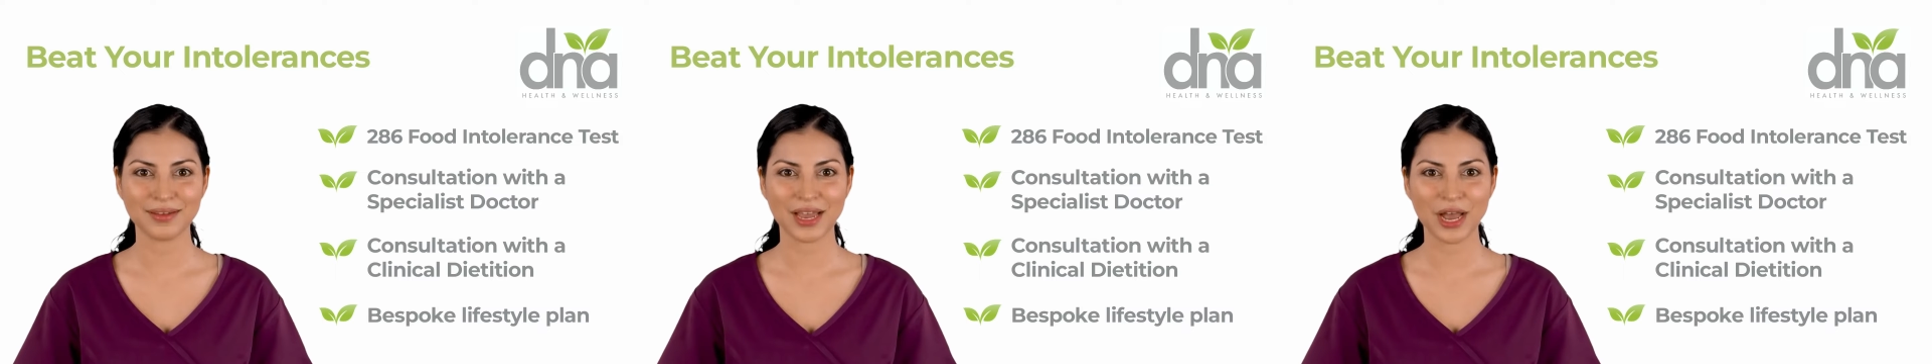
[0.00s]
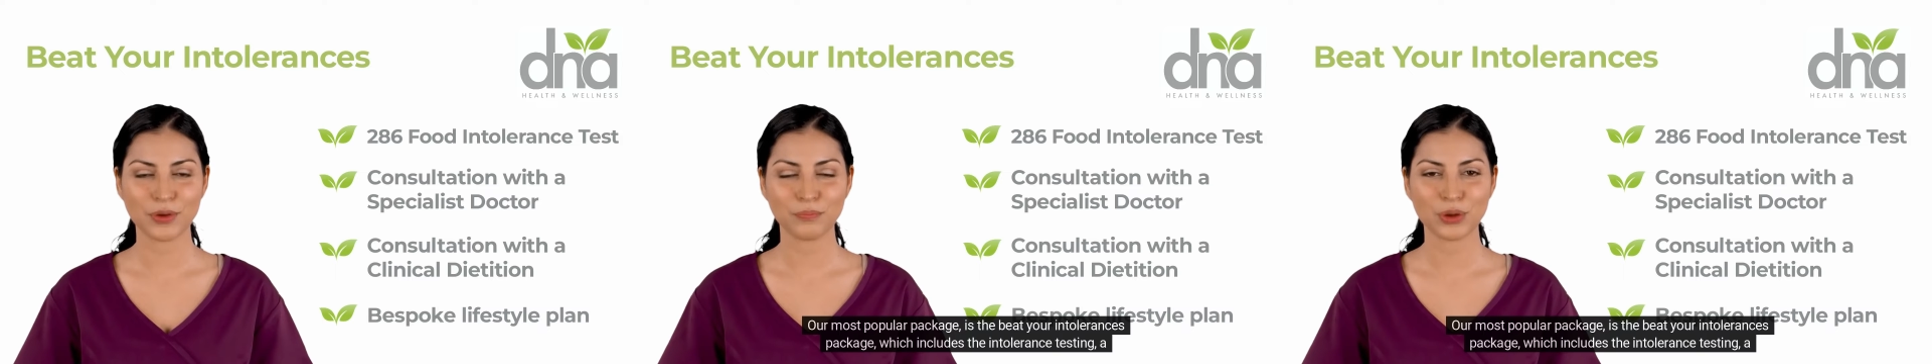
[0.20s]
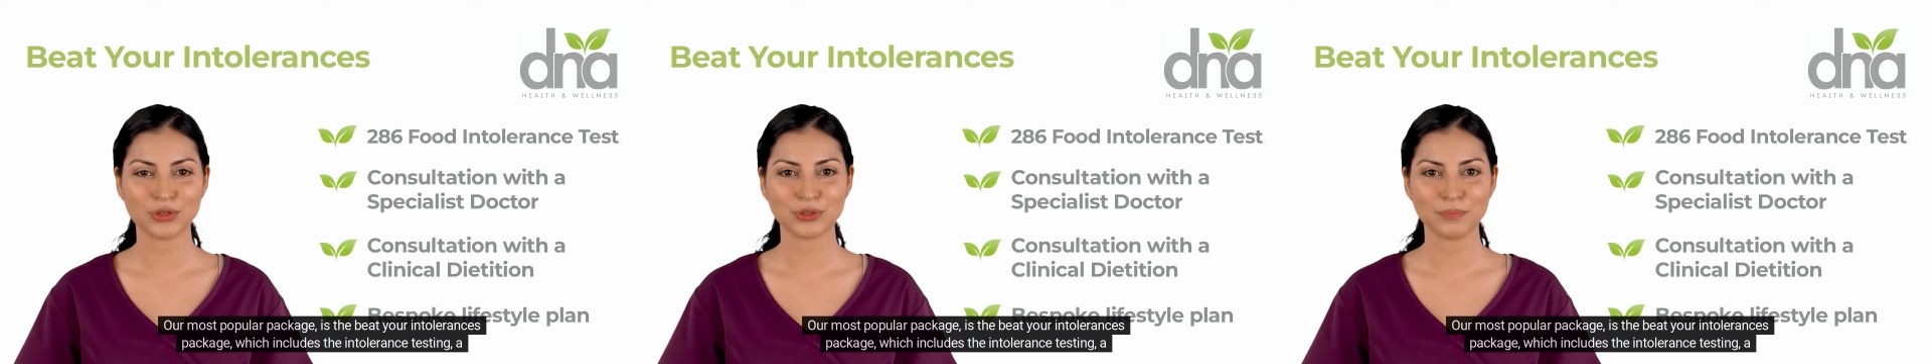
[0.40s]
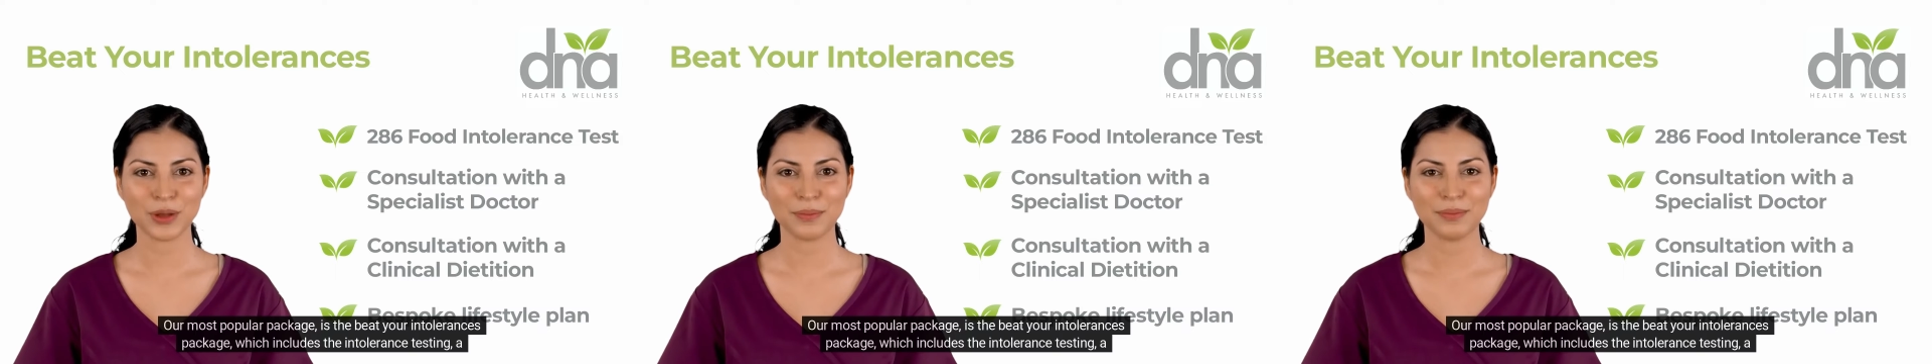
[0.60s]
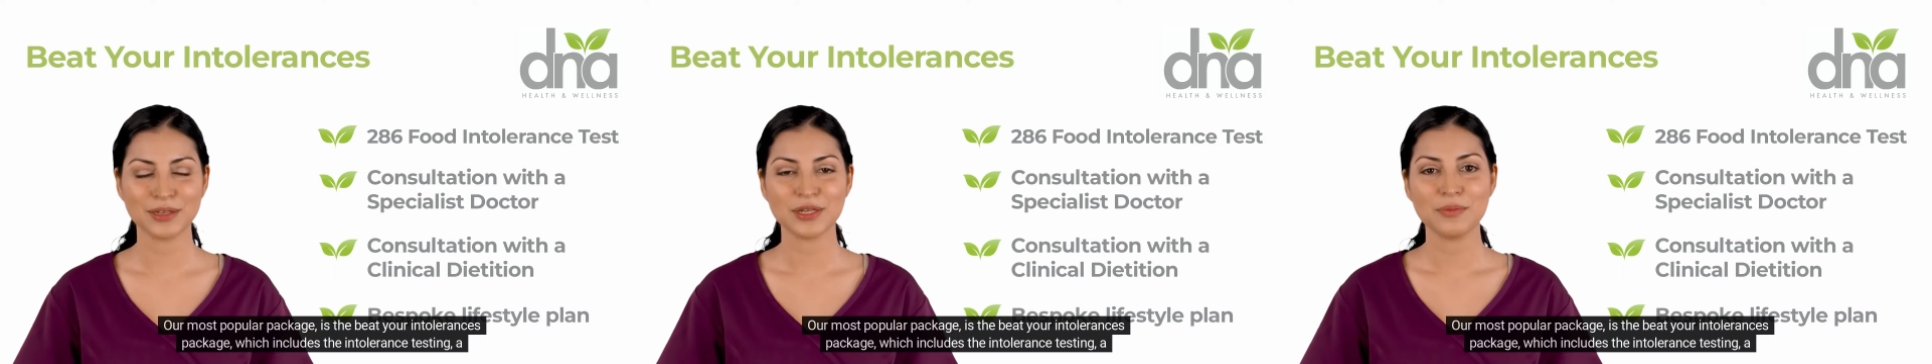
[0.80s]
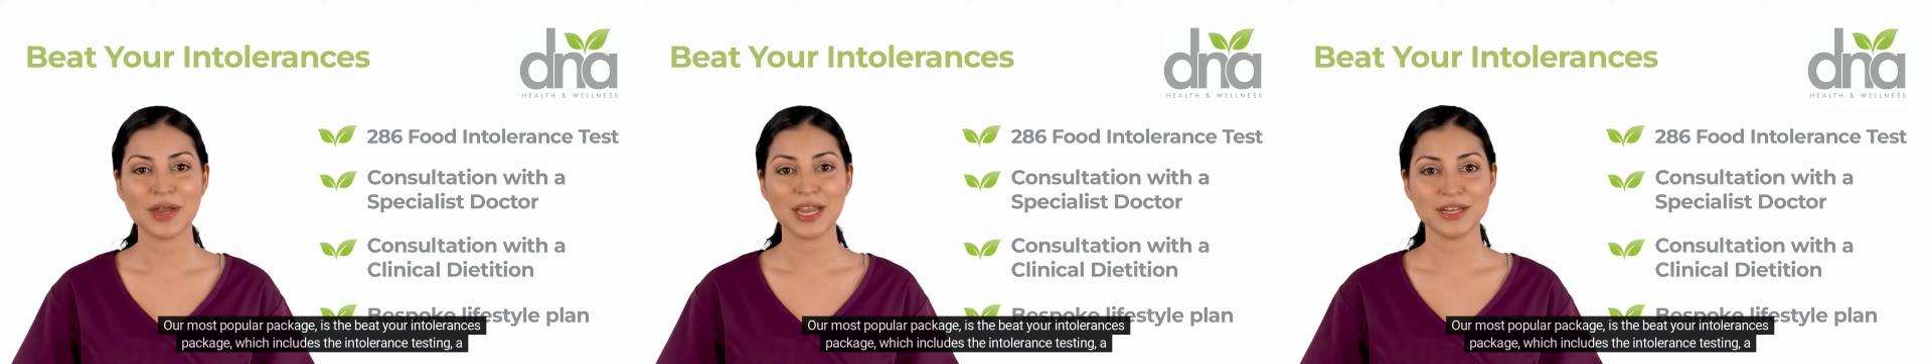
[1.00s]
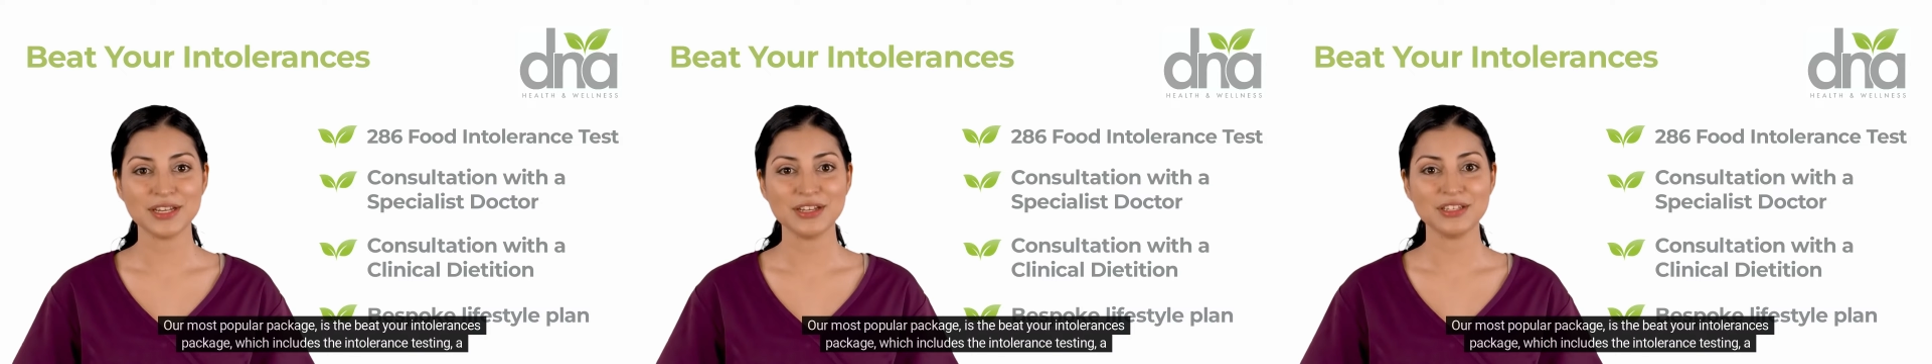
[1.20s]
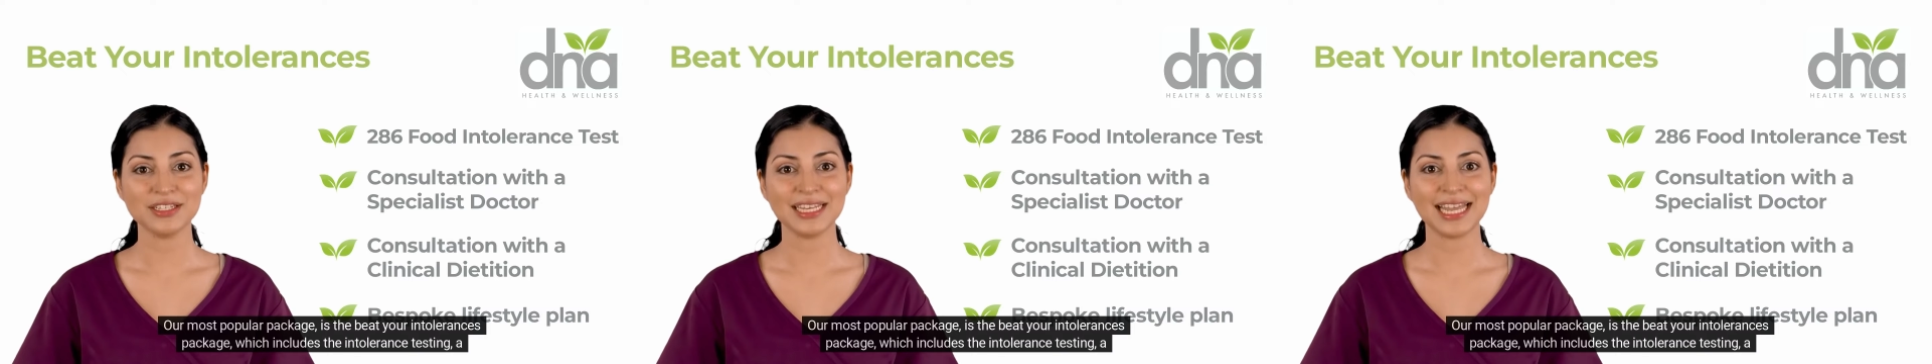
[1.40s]
Our most popular
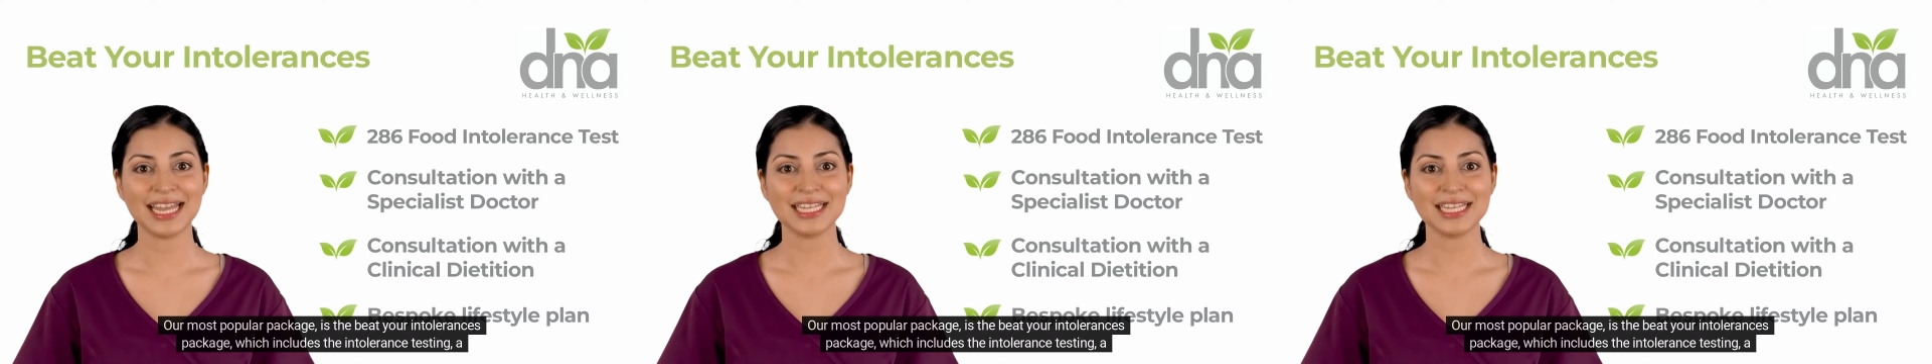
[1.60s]
package